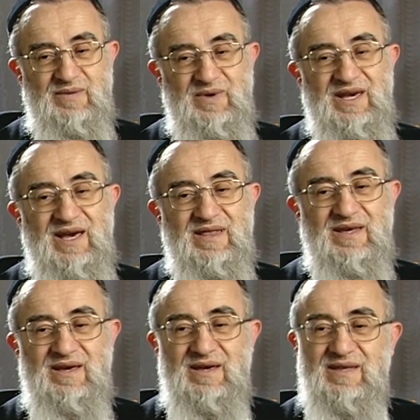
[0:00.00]
we had
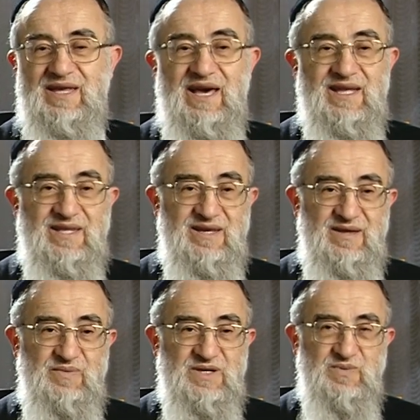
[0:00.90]
an attic
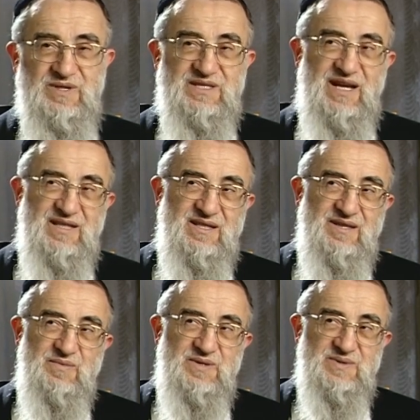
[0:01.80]
which was not
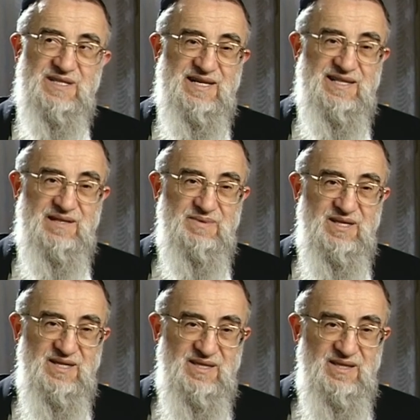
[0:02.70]
which was like a little bit
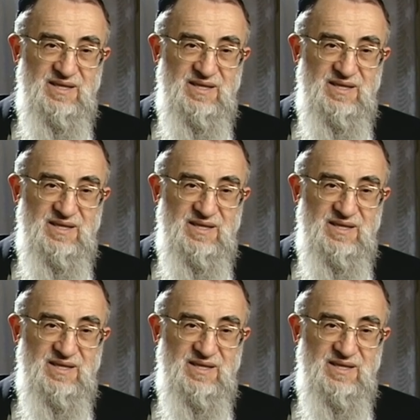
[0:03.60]
hidden.